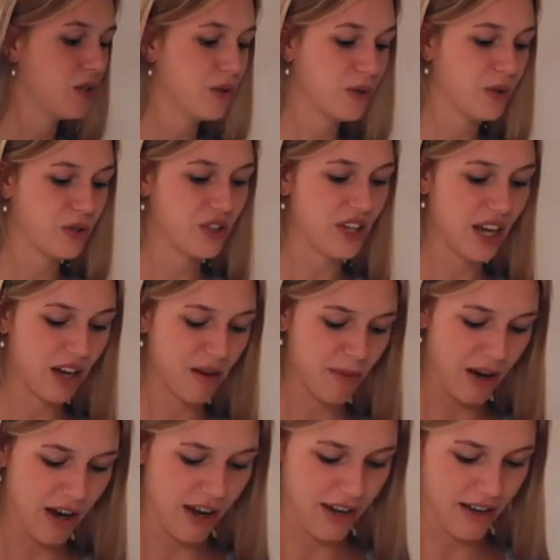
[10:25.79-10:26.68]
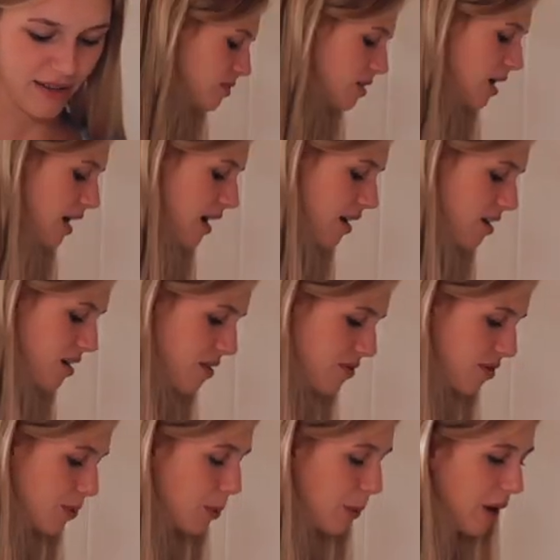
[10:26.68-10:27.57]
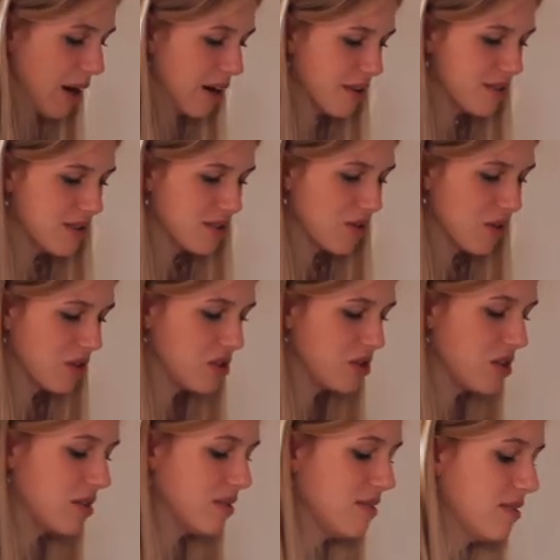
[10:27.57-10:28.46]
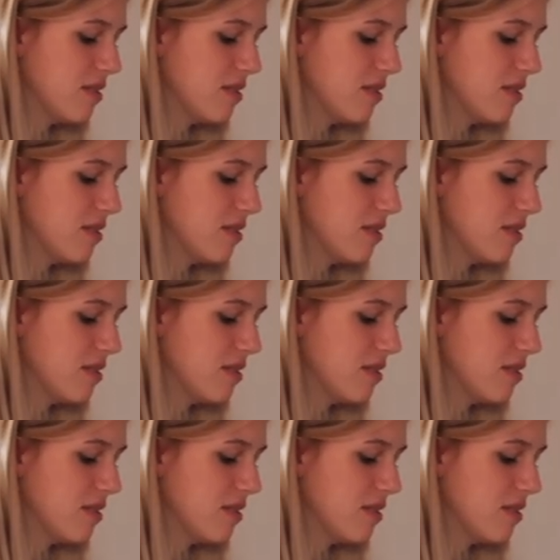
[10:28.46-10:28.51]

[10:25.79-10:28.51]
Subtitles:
to say goodbye. Yeah, I never wear it, so I should